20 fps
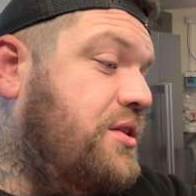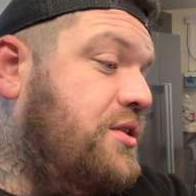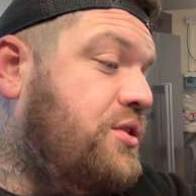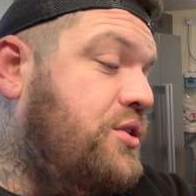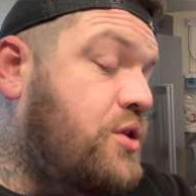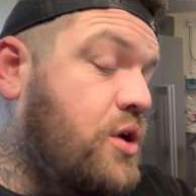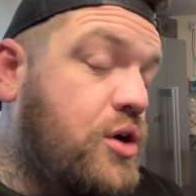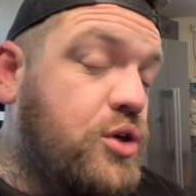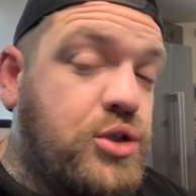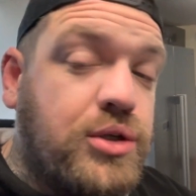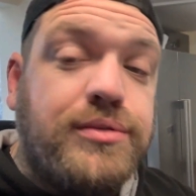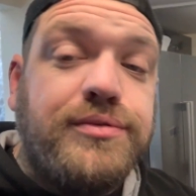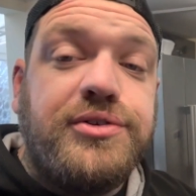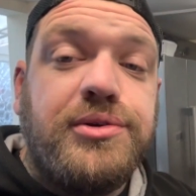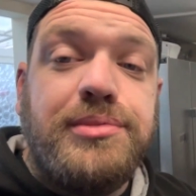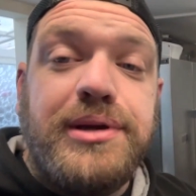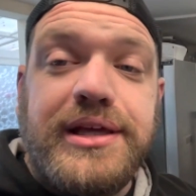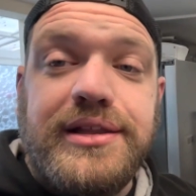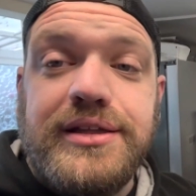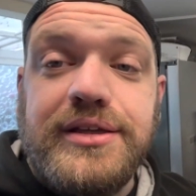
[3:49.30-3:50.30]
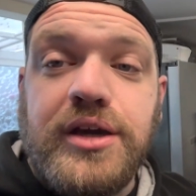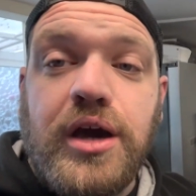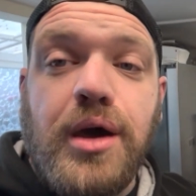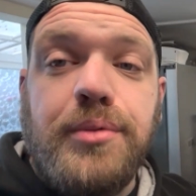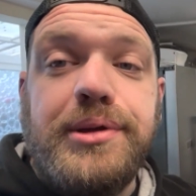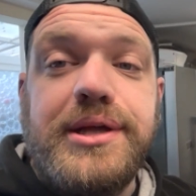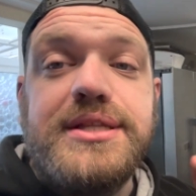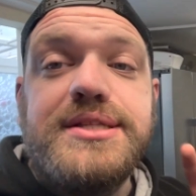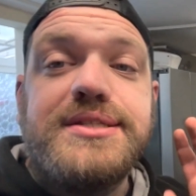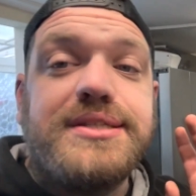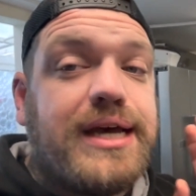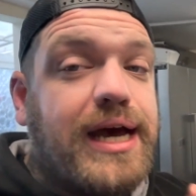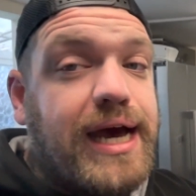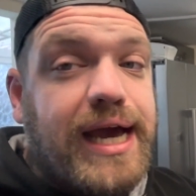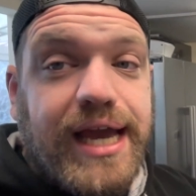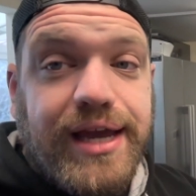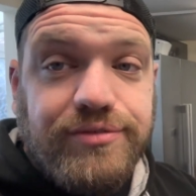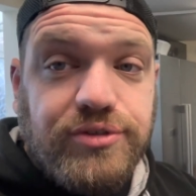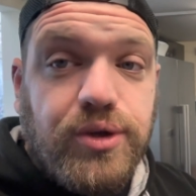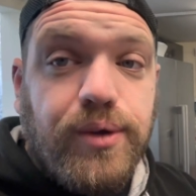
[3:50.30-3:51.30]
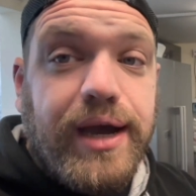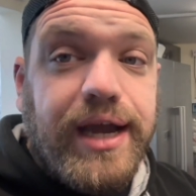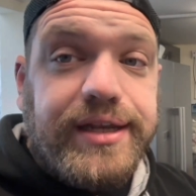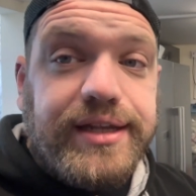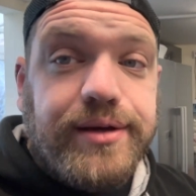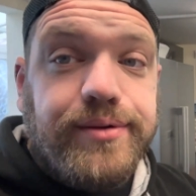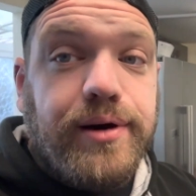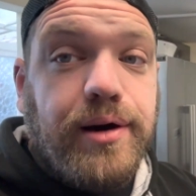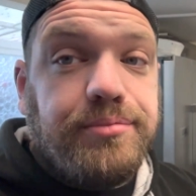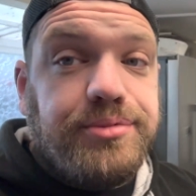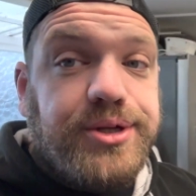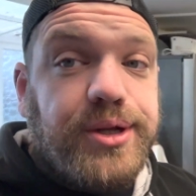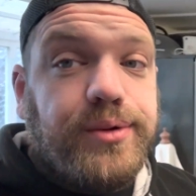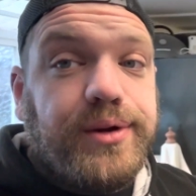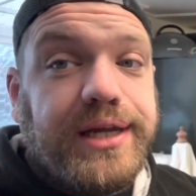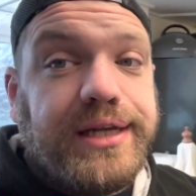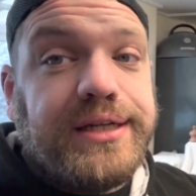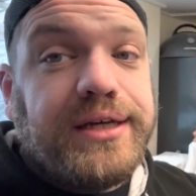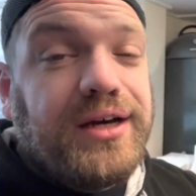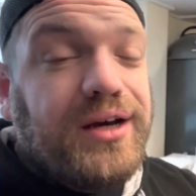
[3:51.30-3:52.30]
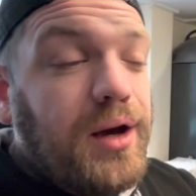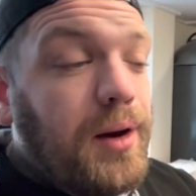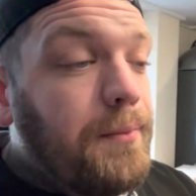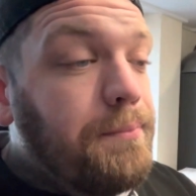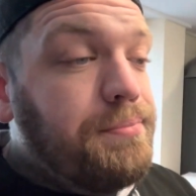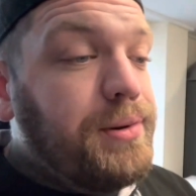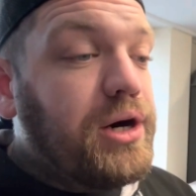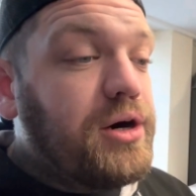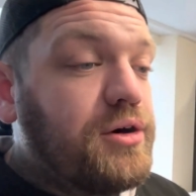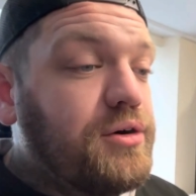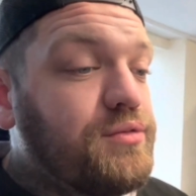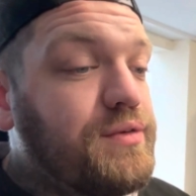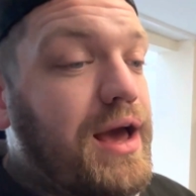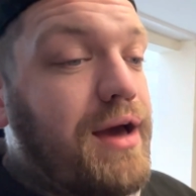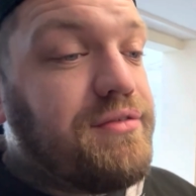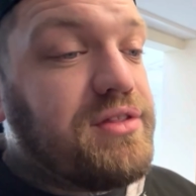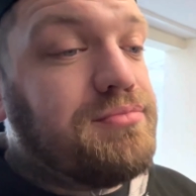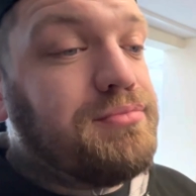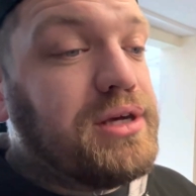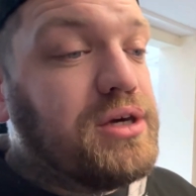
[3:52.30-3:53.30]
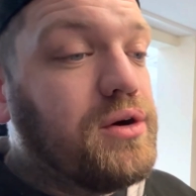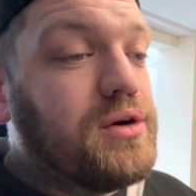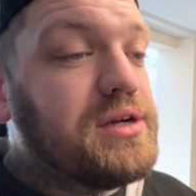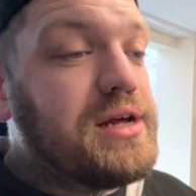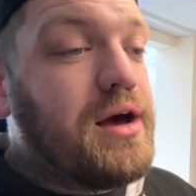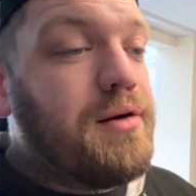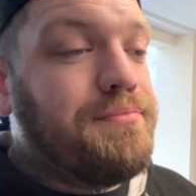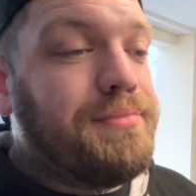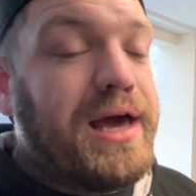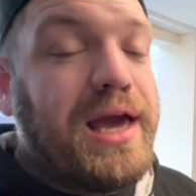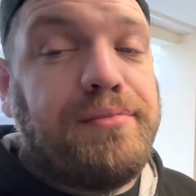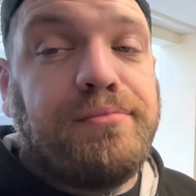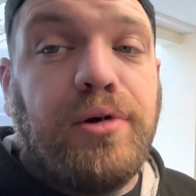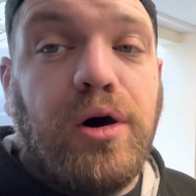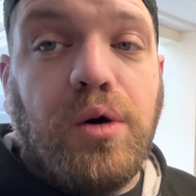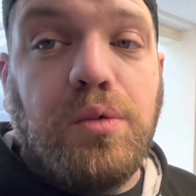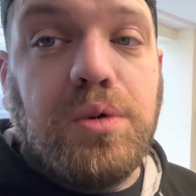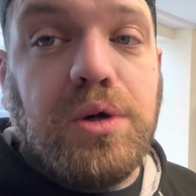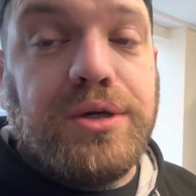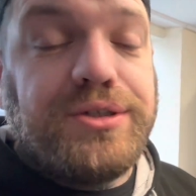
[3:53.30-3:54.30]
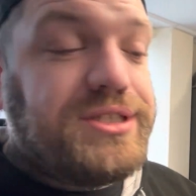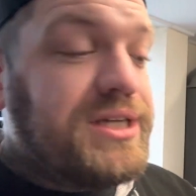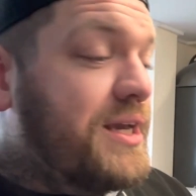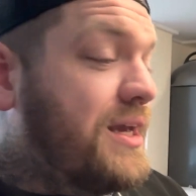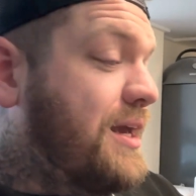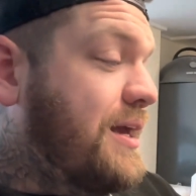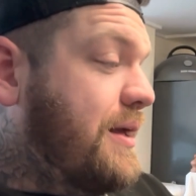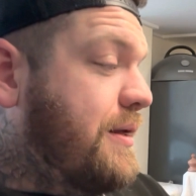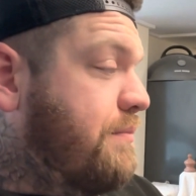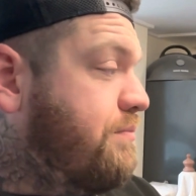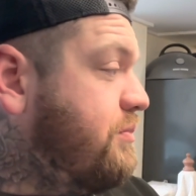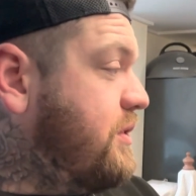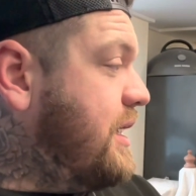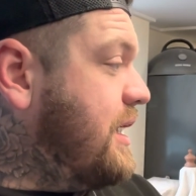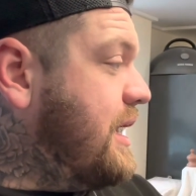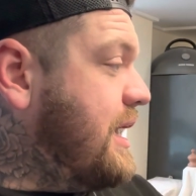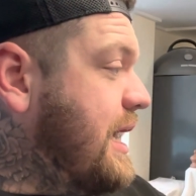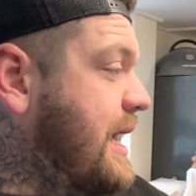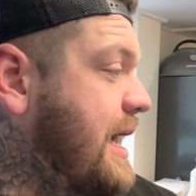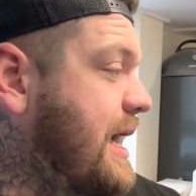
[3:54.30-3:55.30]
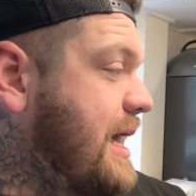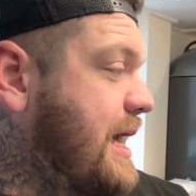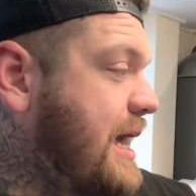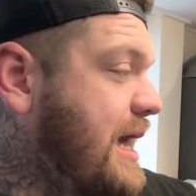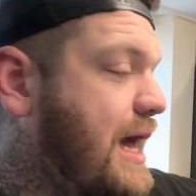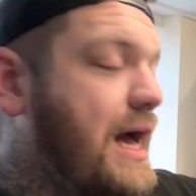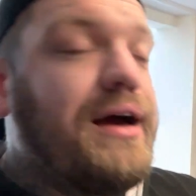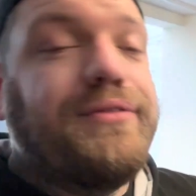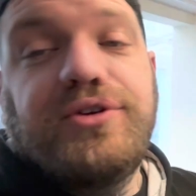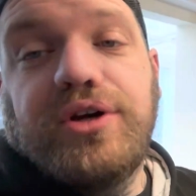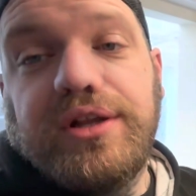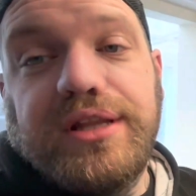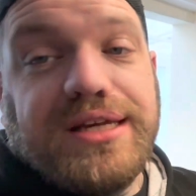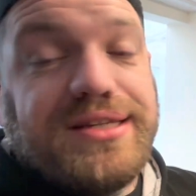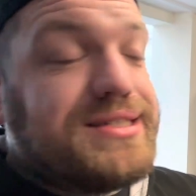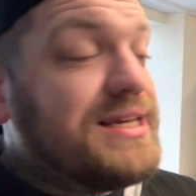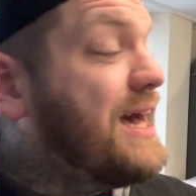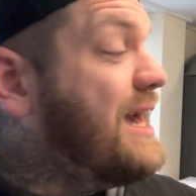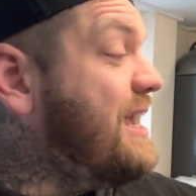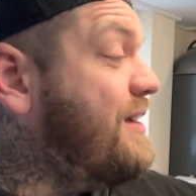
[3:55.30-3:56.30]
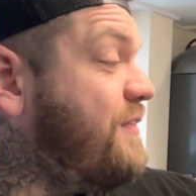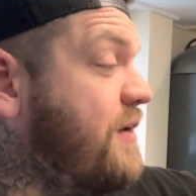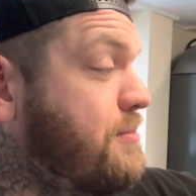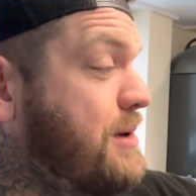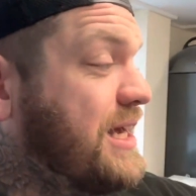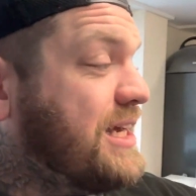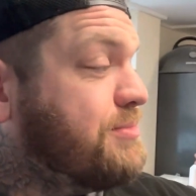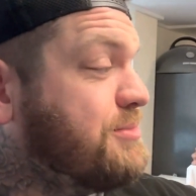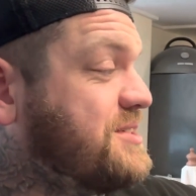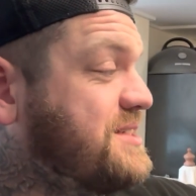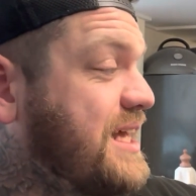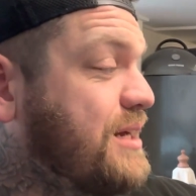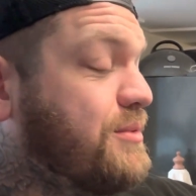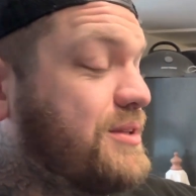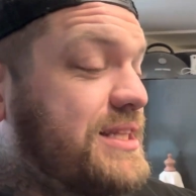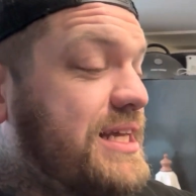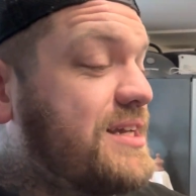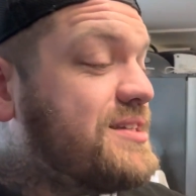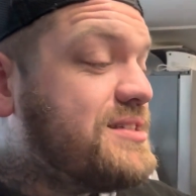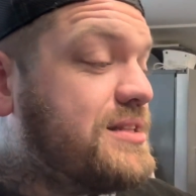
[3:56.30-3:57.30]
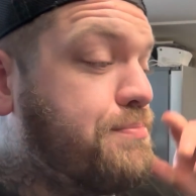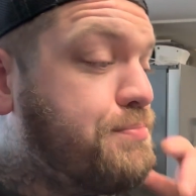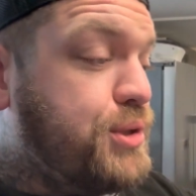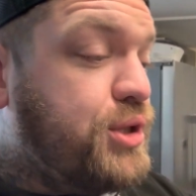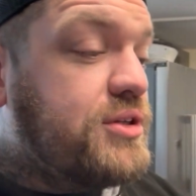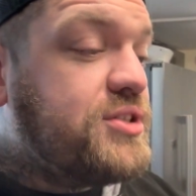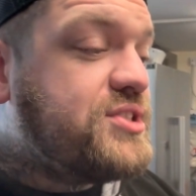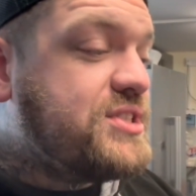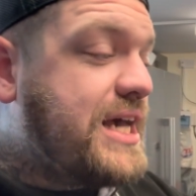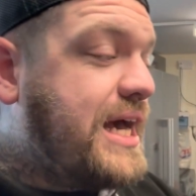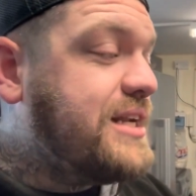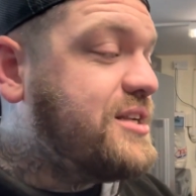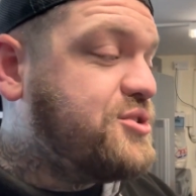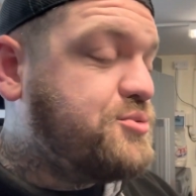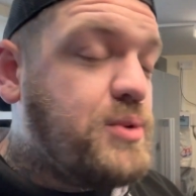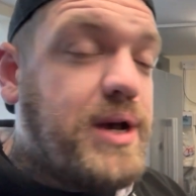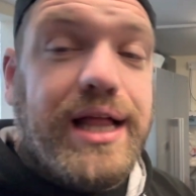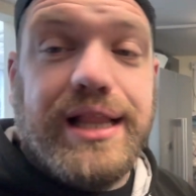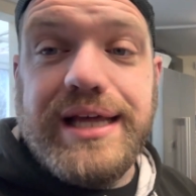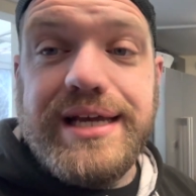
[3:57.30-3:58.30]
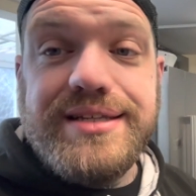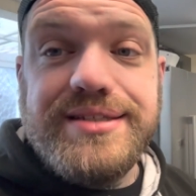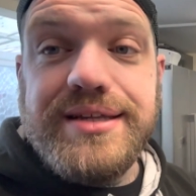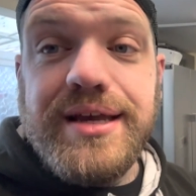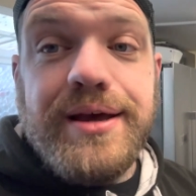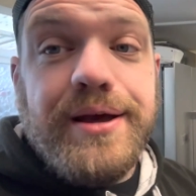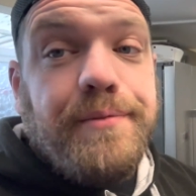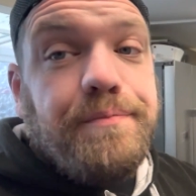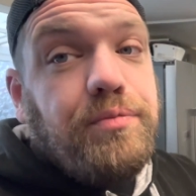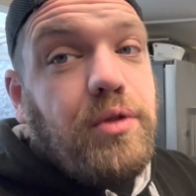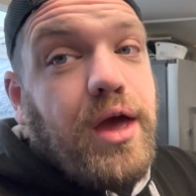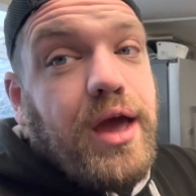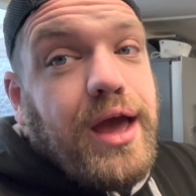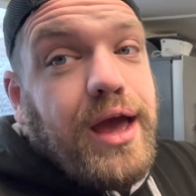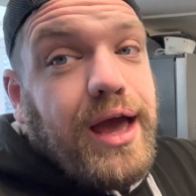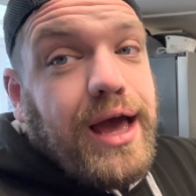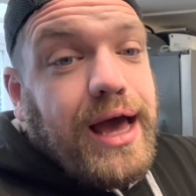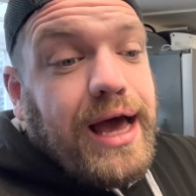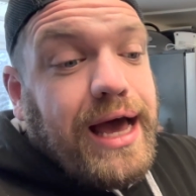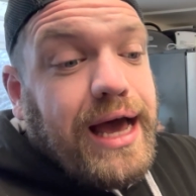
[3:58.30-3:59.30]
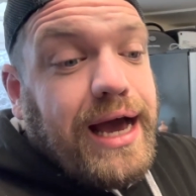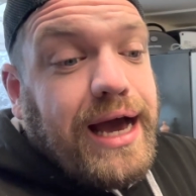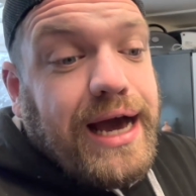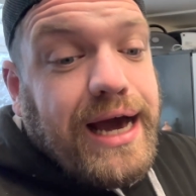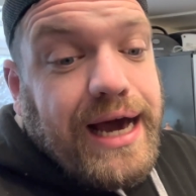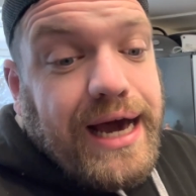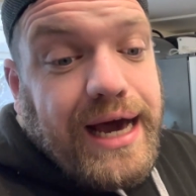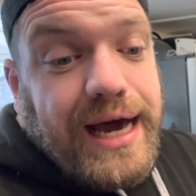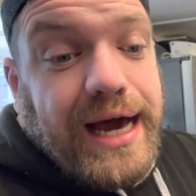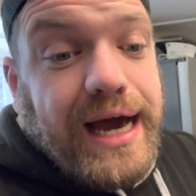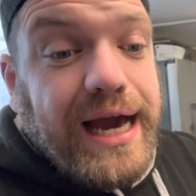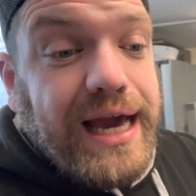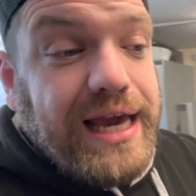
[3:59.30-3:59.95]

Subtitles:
Don't come for me in the comments. I have no idea what I'm doing. But rather than me going out and buying more wood, I've got this. If I make a mistake with this, the plus side as well is I